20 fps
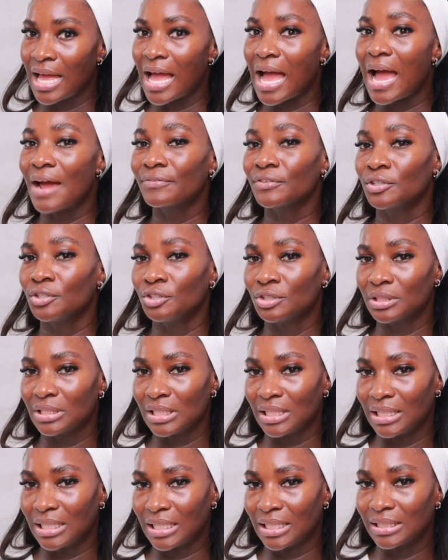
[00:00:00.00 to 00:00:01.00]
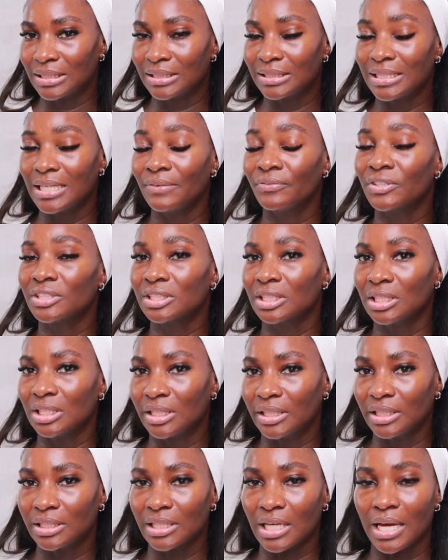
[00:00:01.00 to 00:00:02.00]
After using this, if it's in the
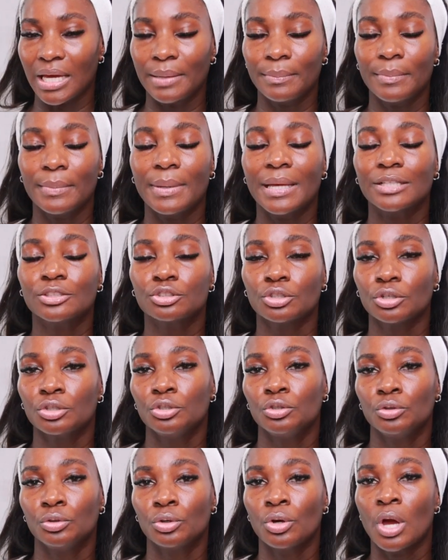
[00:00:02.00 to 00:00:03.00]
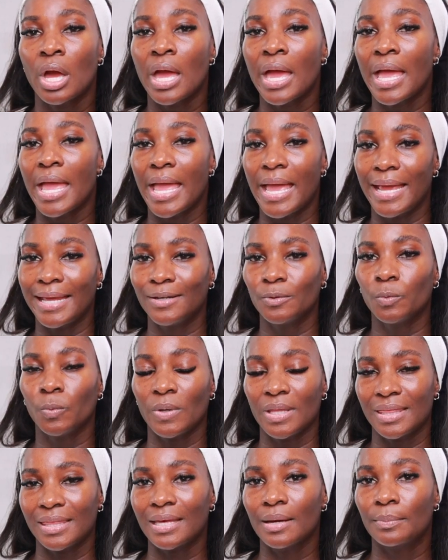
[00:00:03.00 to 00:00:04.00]
daytime, ensure you end
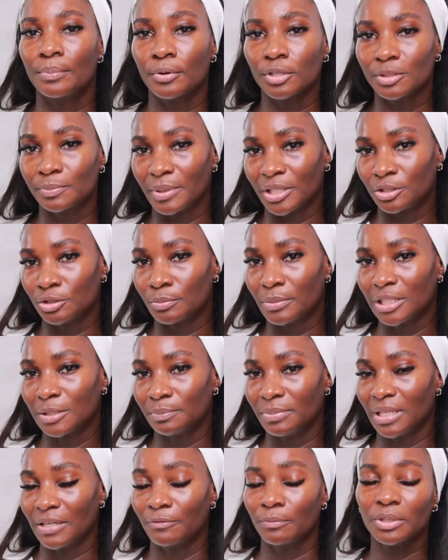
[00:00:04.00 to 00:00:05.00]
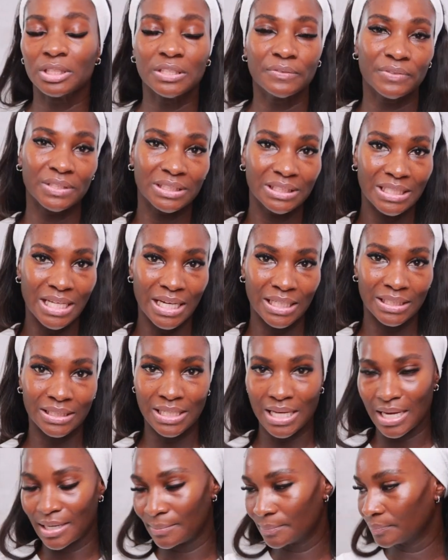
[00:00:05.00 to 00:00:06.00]
with a broad spectrum SPF, but if it's
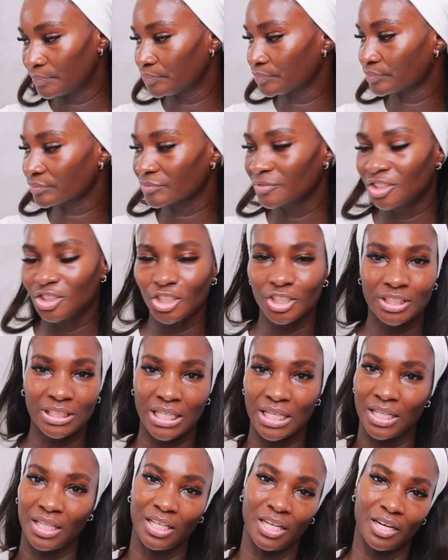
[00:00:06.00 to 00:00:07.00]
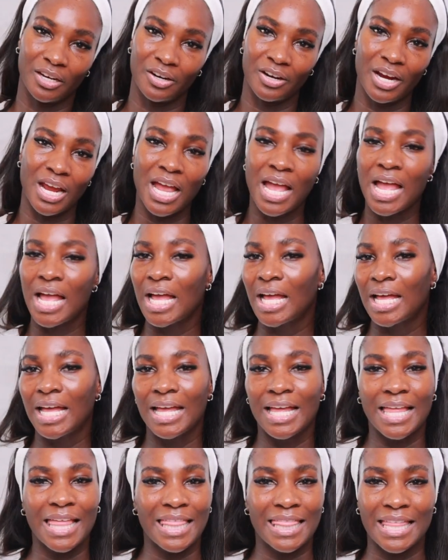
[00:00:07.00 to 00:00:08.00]
nighttime, just end here.
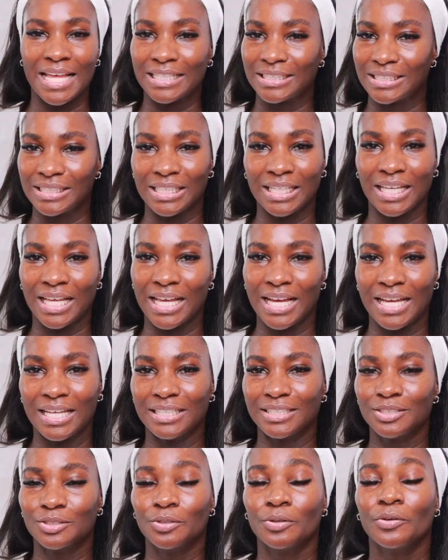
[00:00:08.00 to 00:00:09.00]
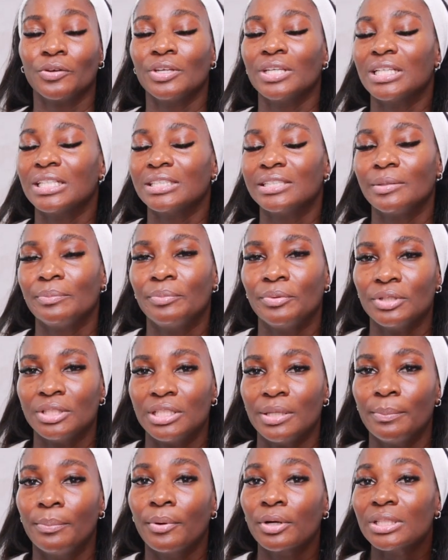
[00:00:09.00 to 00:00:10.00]
That's it, guys. So easy
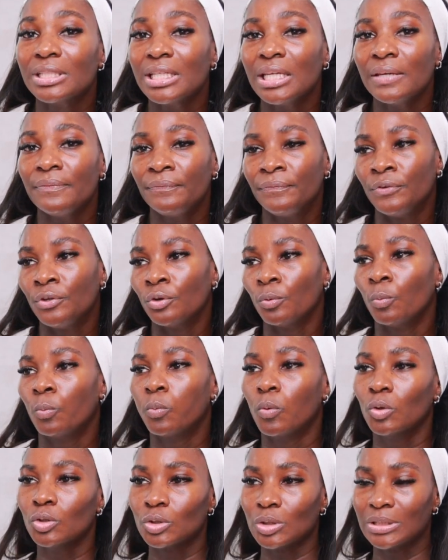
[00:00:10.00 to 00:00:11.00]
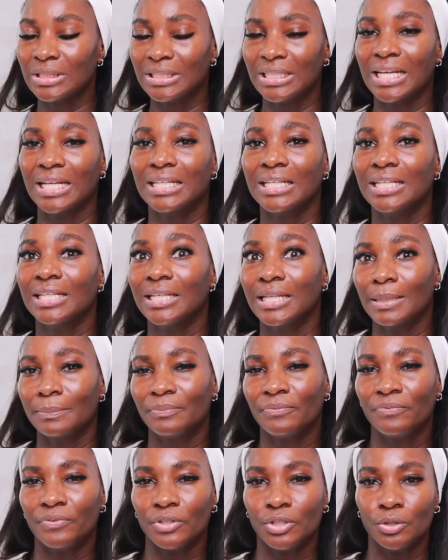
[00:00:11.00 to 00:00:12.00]
breezy. But if you want to see an
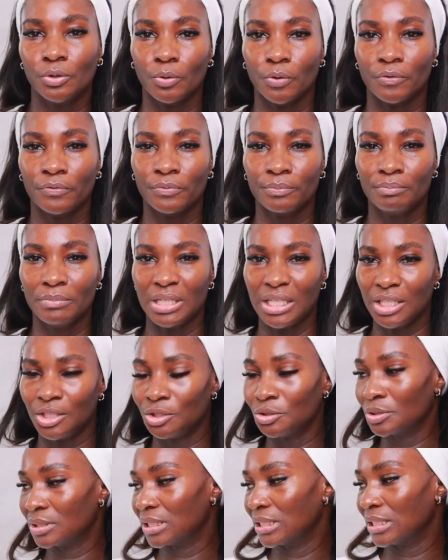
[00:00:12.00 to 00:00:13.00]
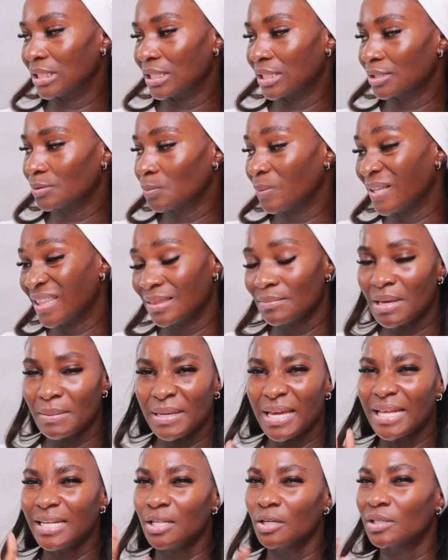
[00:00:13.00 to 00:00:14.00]
in-depth video of me using this with
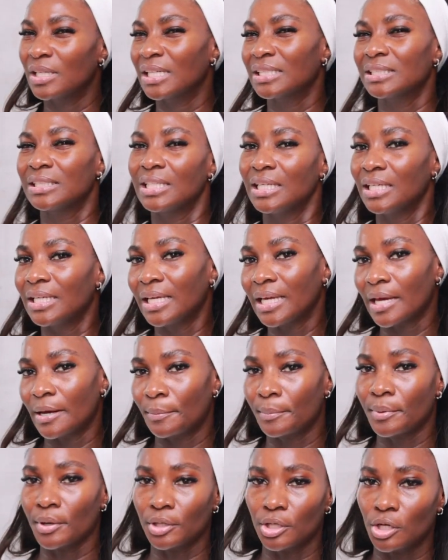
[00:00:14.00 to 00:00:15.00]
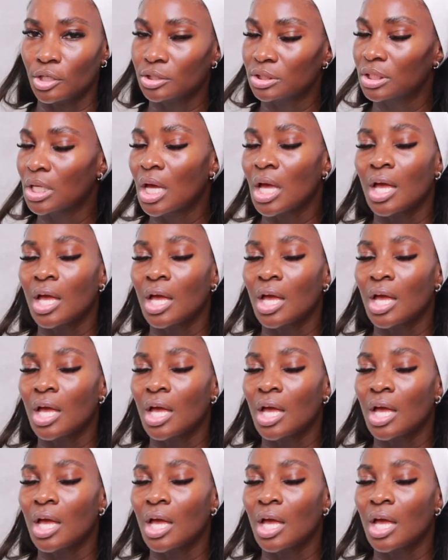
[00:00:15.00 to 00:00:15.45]
maybe any other skincare product,